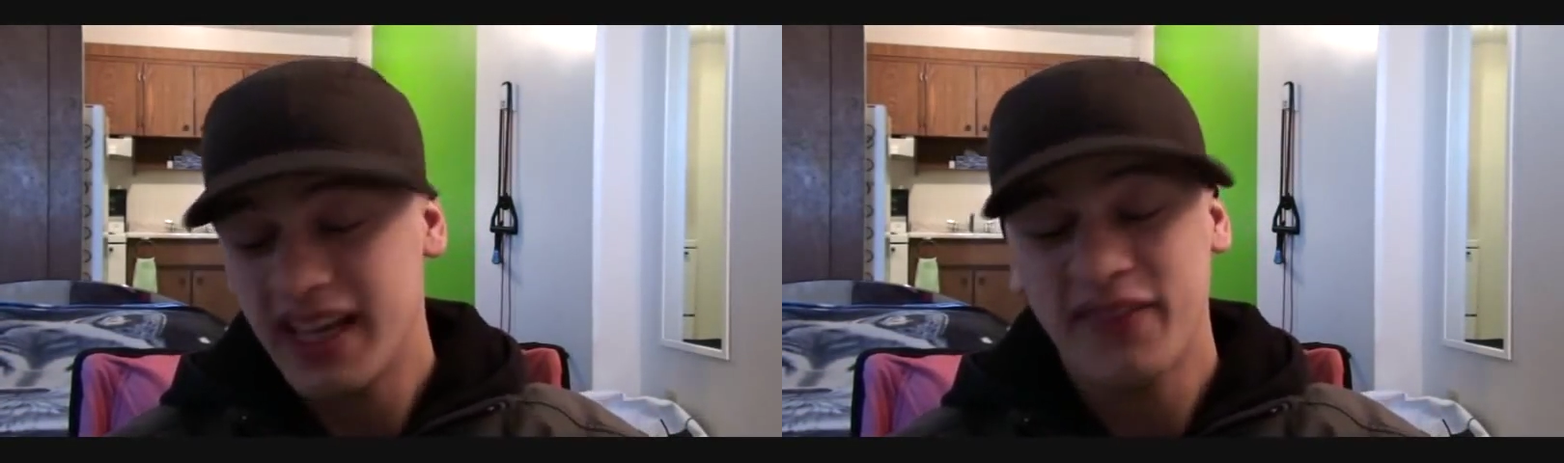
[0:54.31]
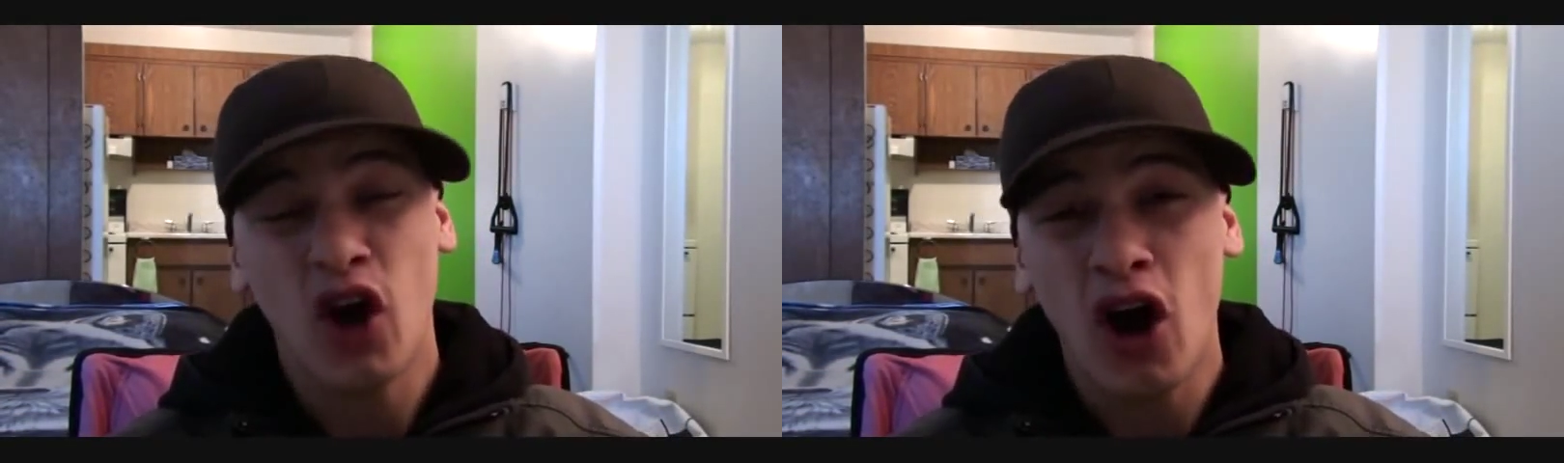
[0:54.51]

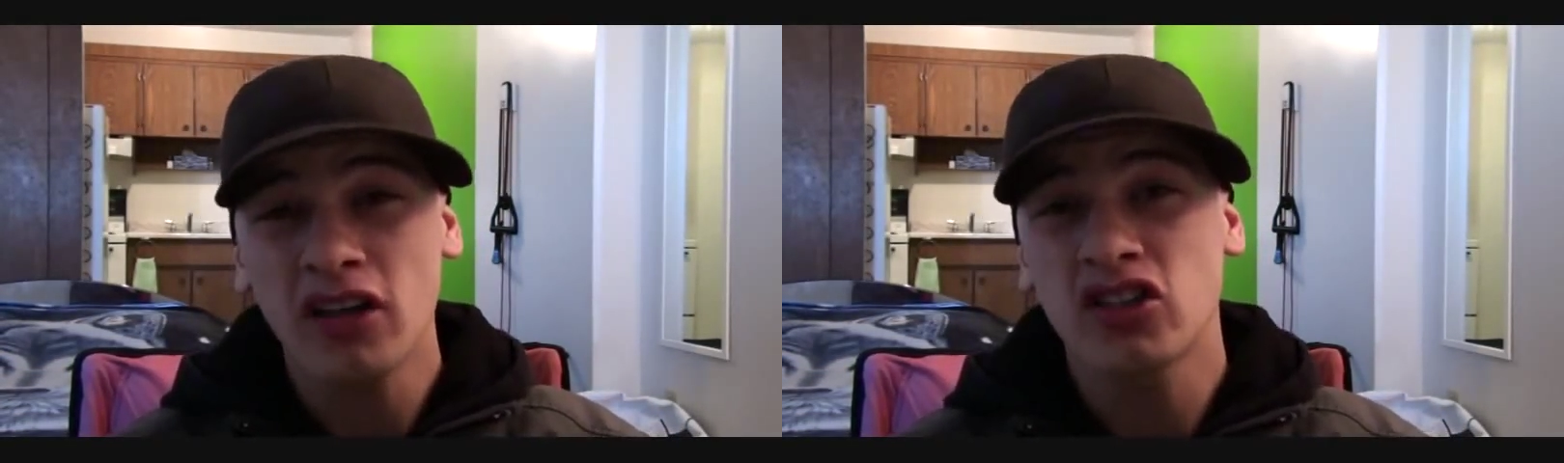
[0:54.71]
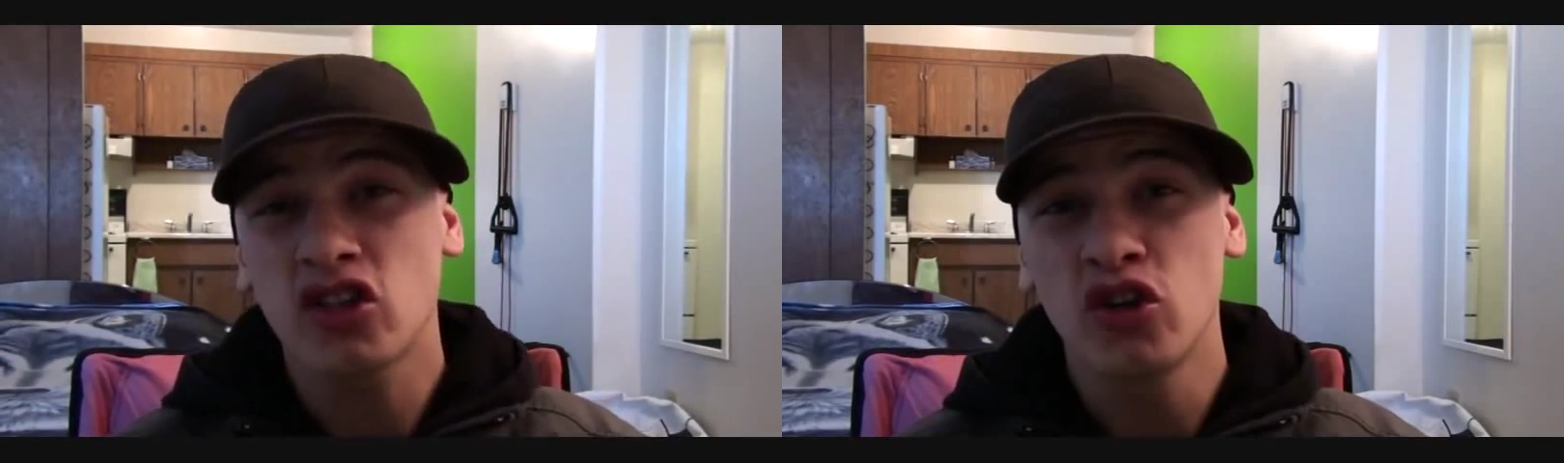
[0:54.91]
If the
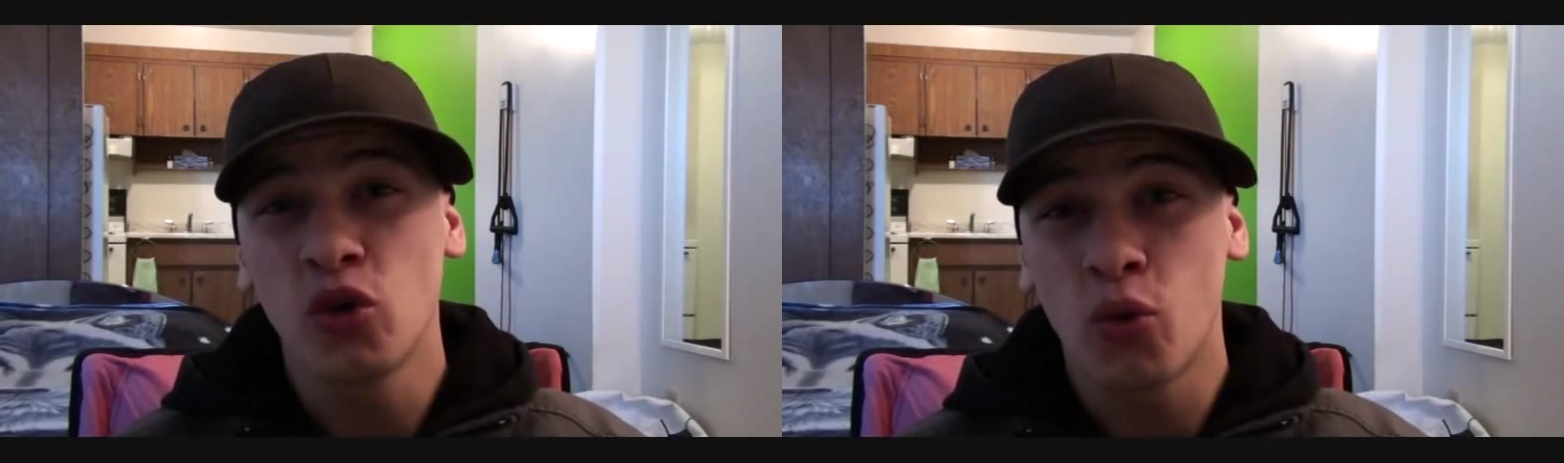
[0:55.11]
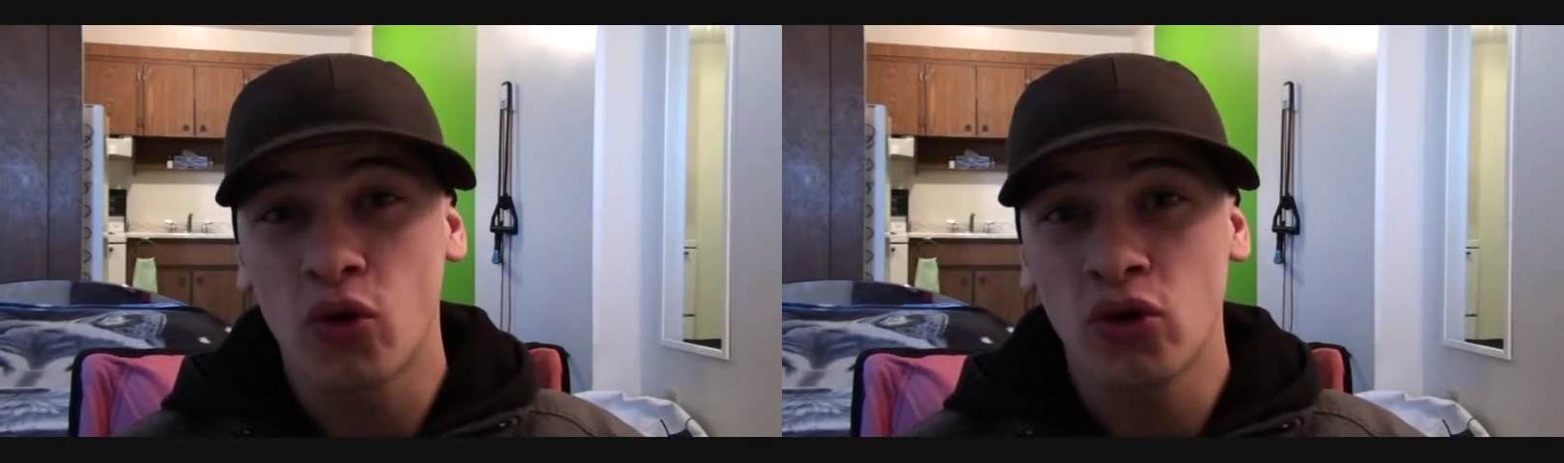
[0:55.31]
hottest girl in
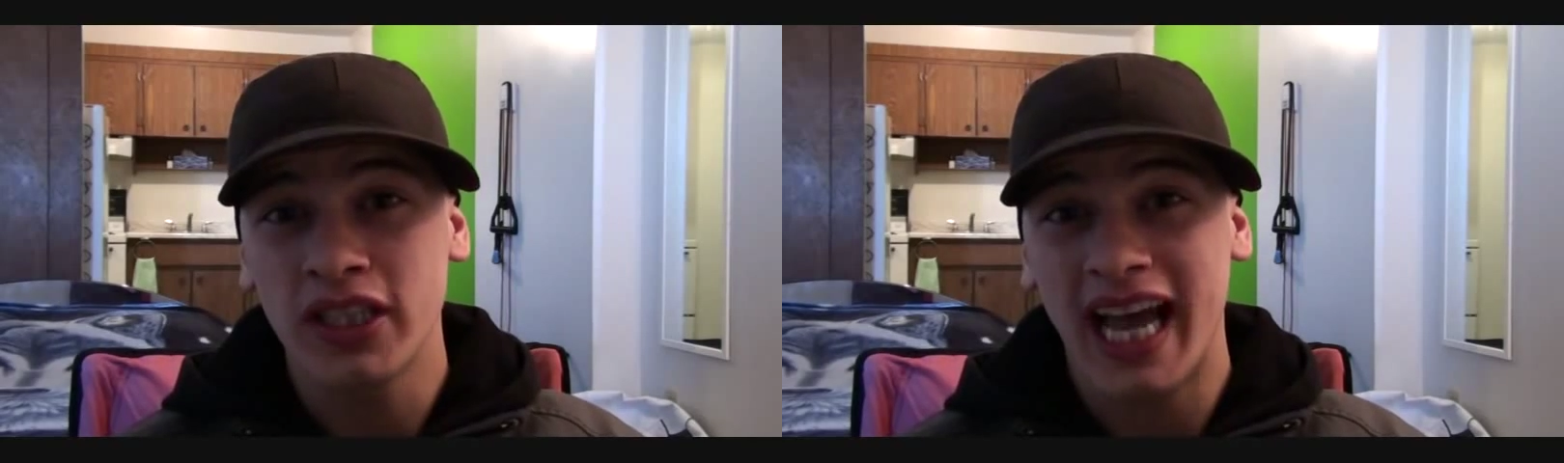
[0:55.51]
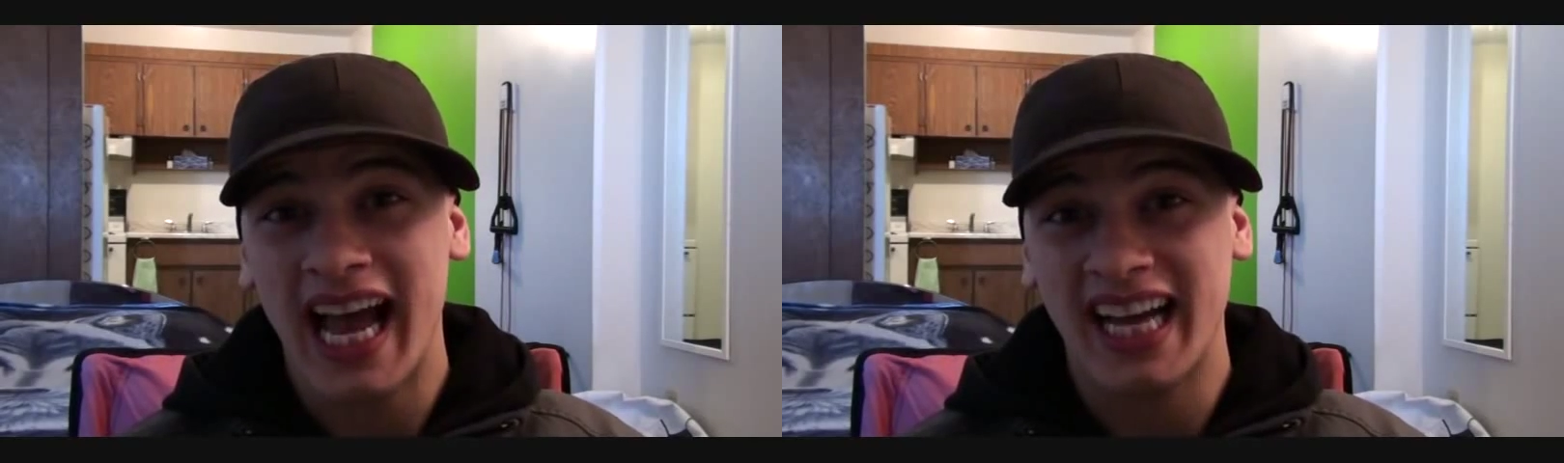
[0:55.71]
the
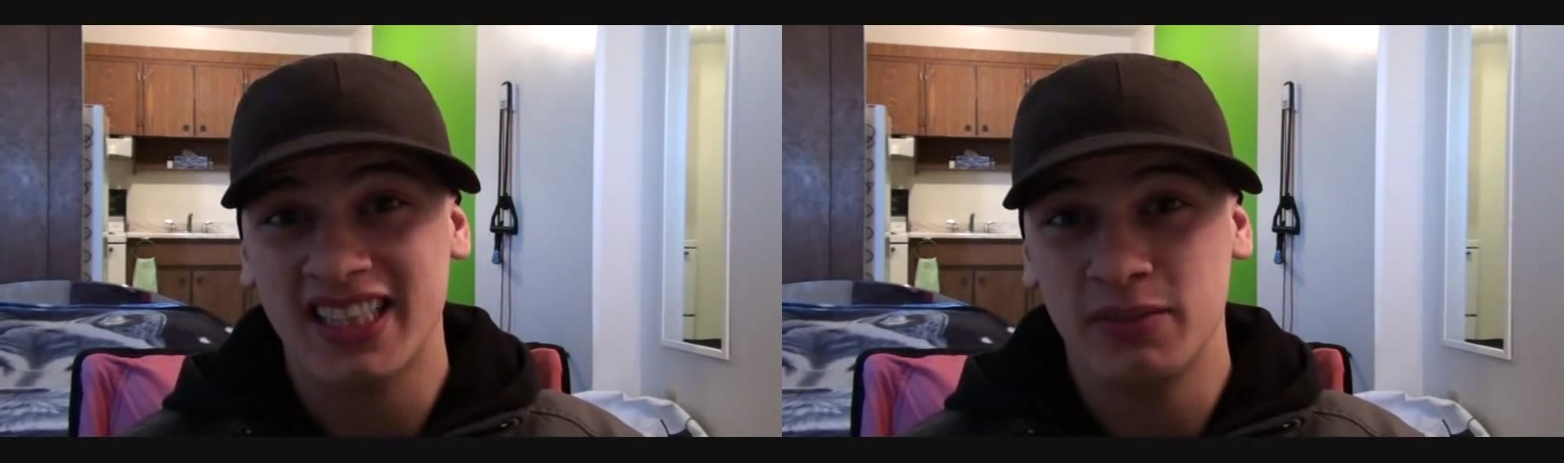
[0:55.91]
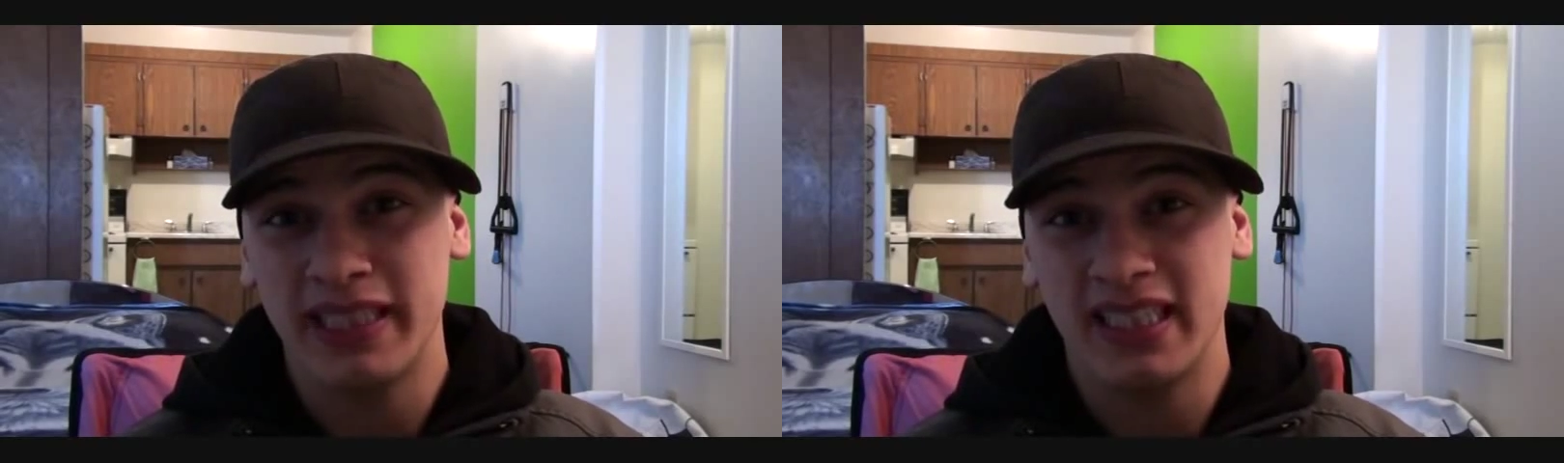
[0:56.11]
world
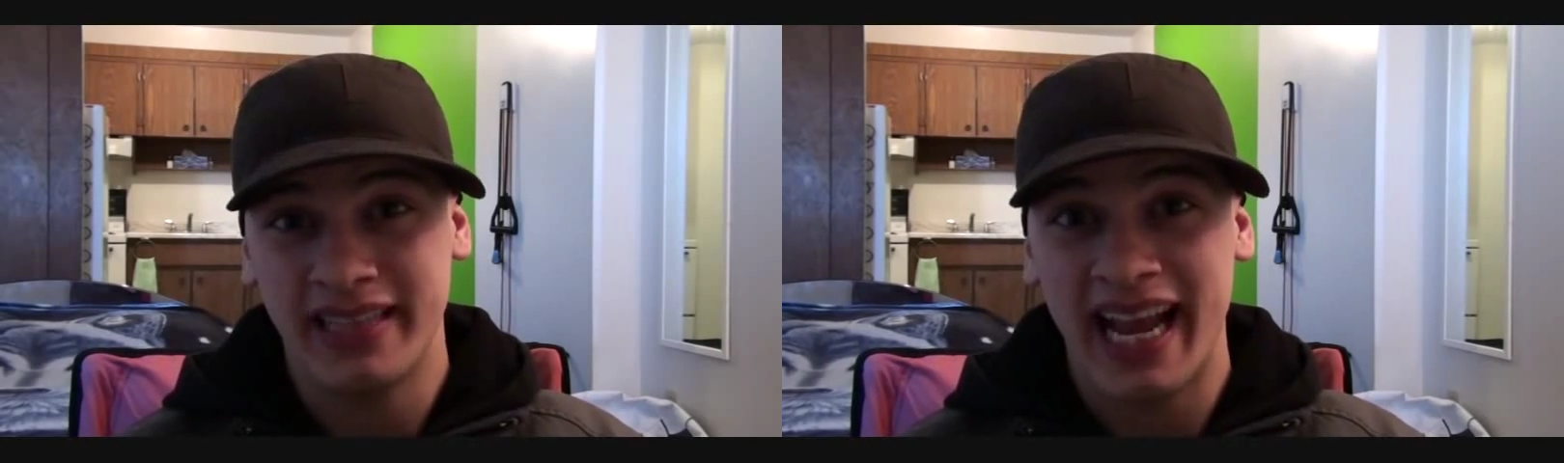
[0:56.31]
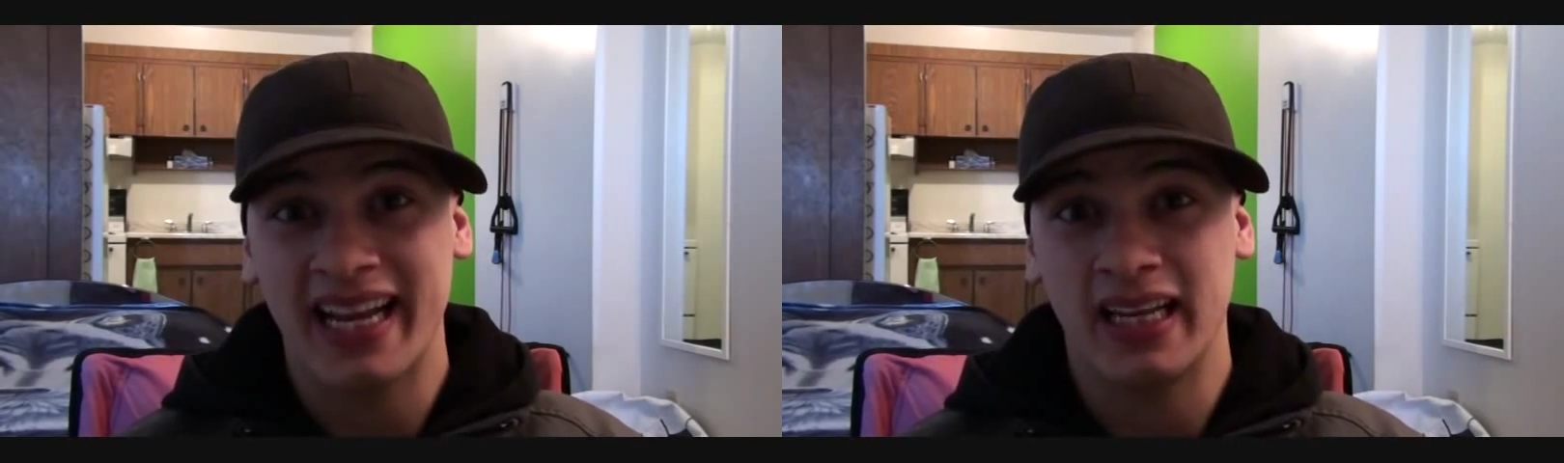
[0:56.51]
asked me,
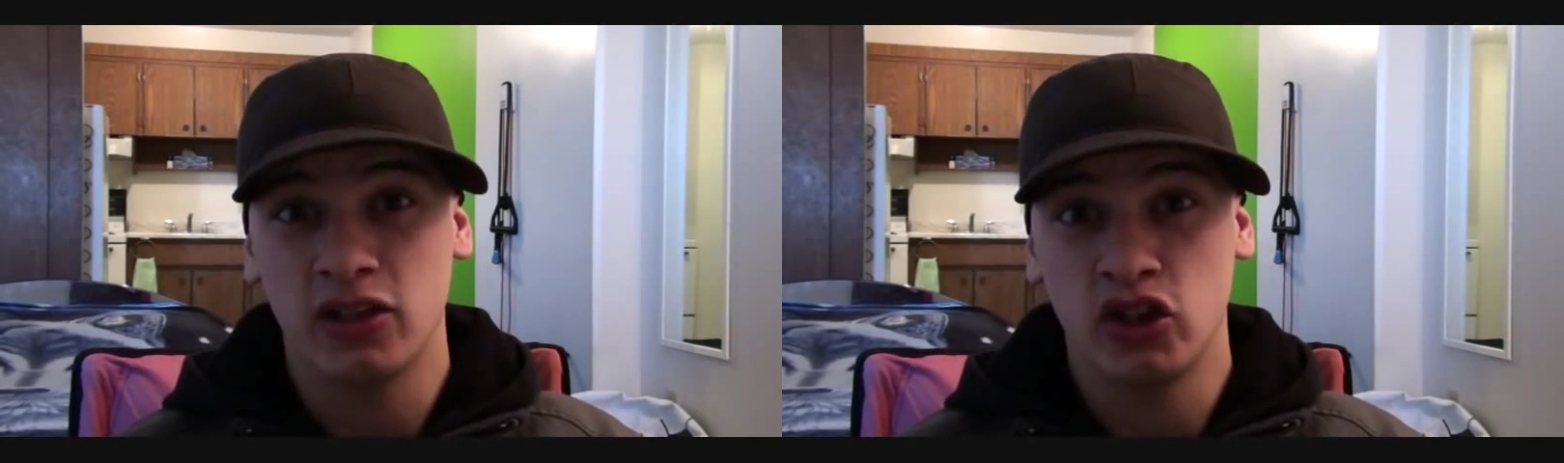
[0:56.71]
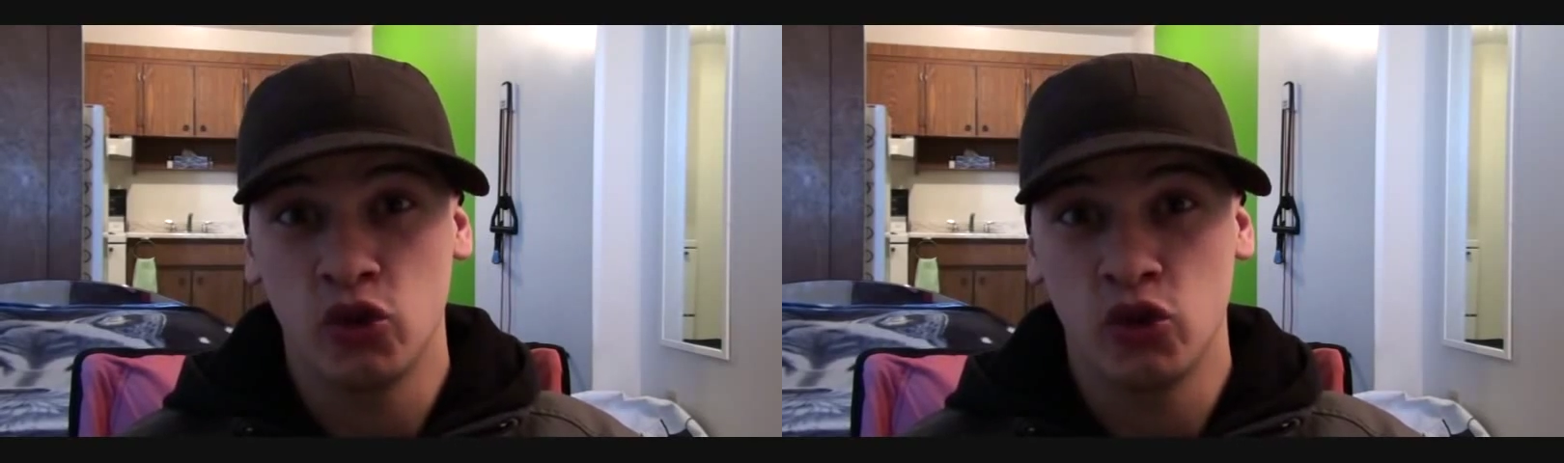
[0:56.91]
Danny,